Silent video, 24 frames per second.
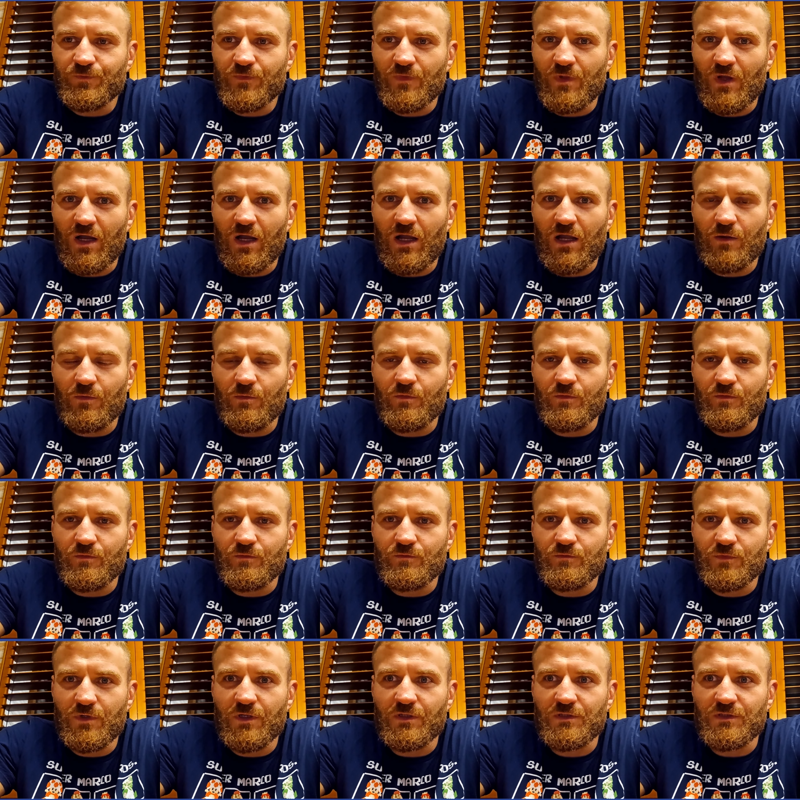
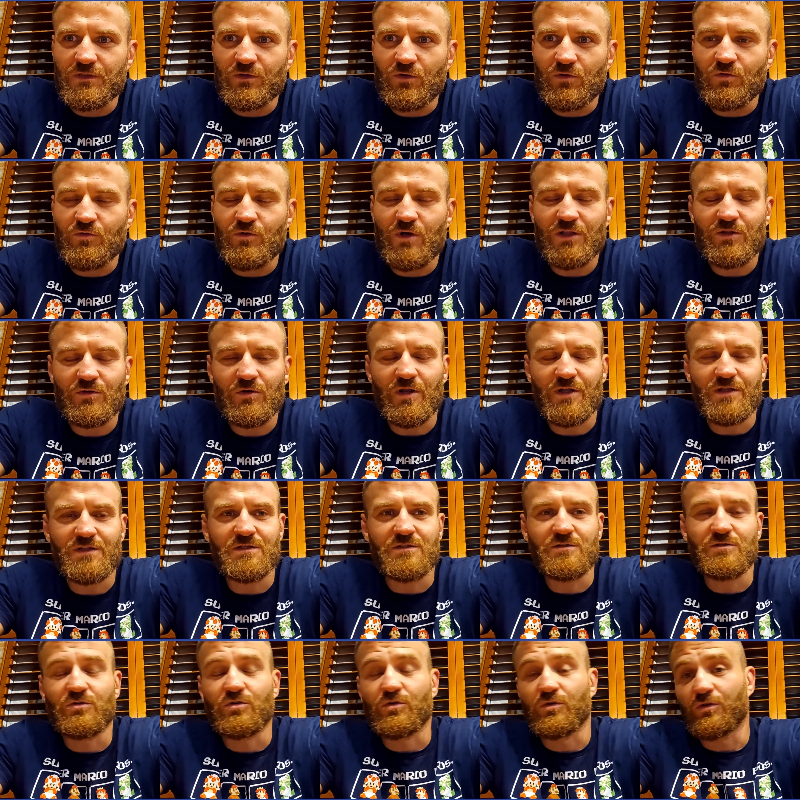Yes,
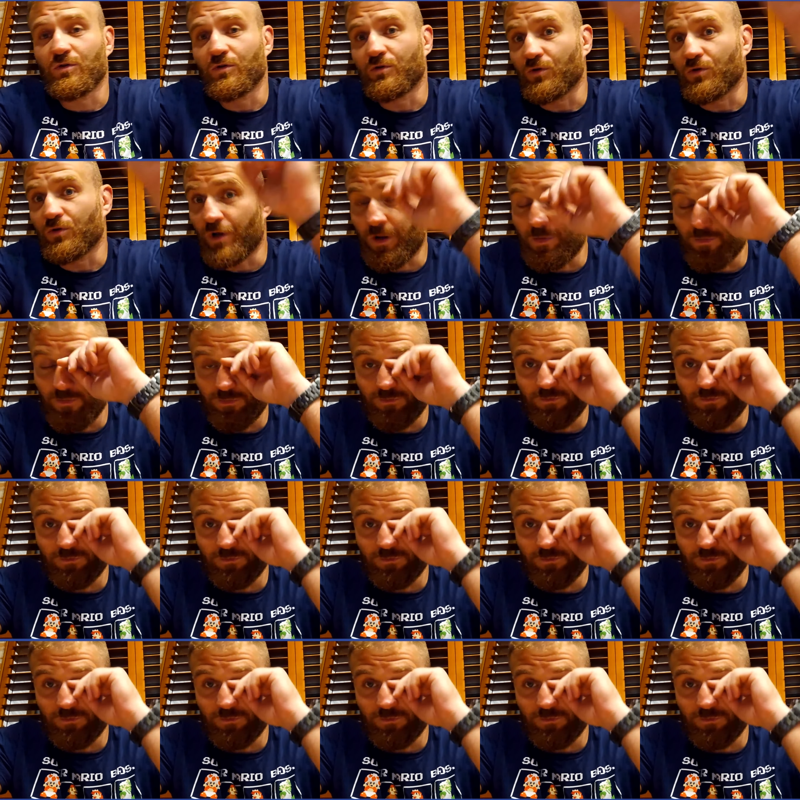congratulations to him.